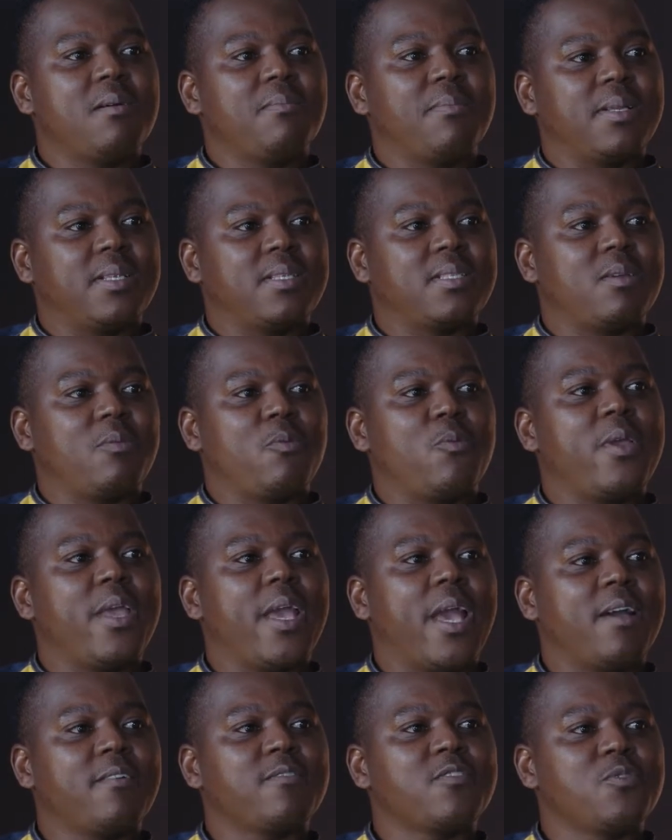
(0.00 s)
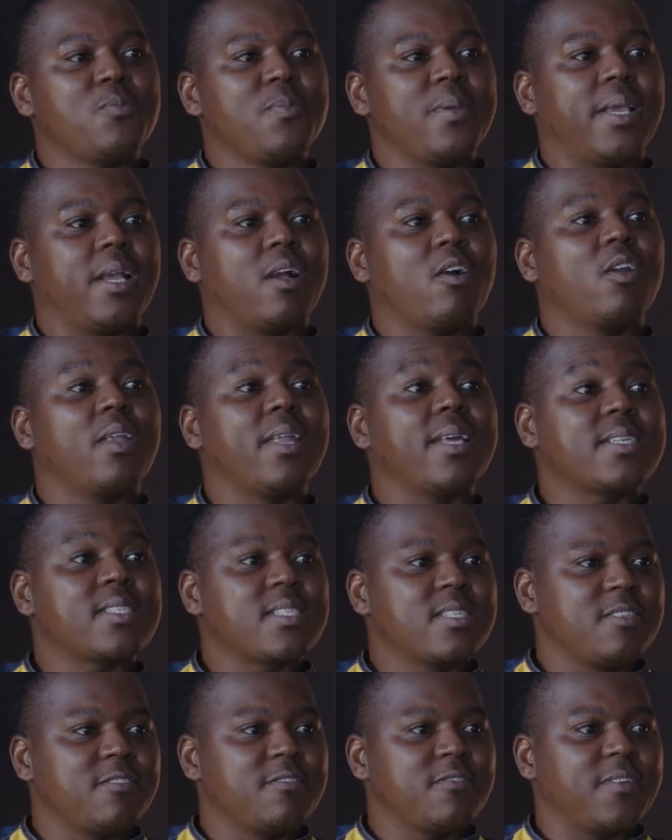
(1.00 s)
but we have to be
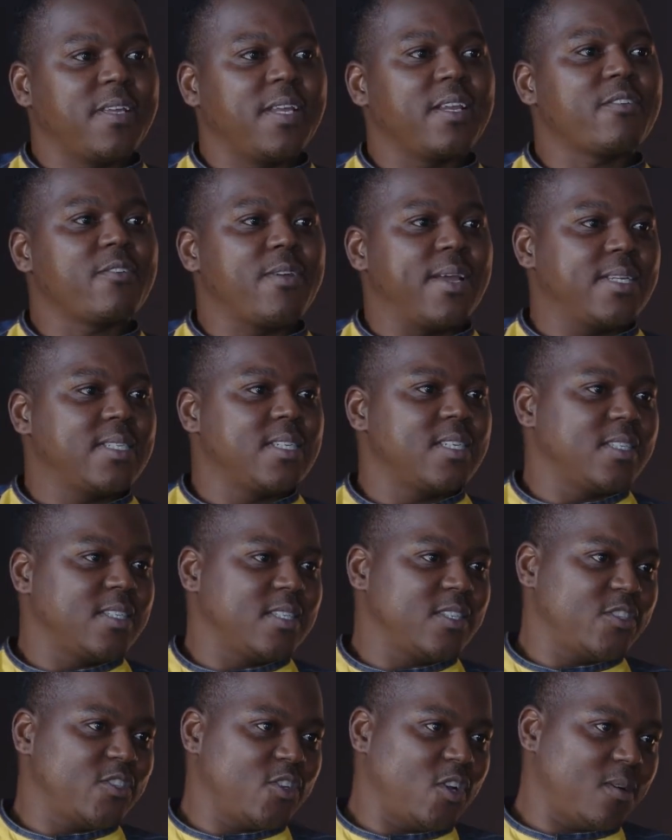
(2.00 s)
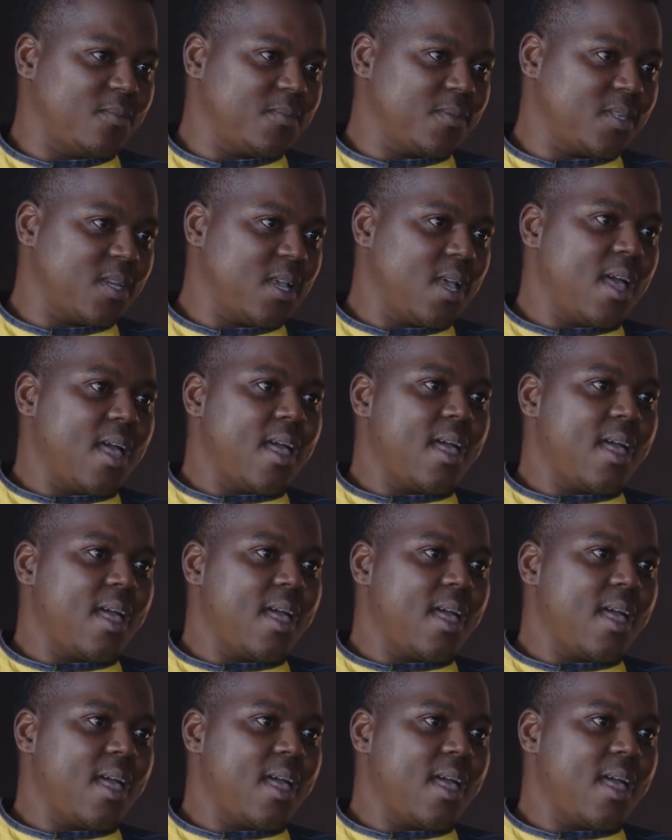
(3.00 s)
collective in creating these jobs. Oh,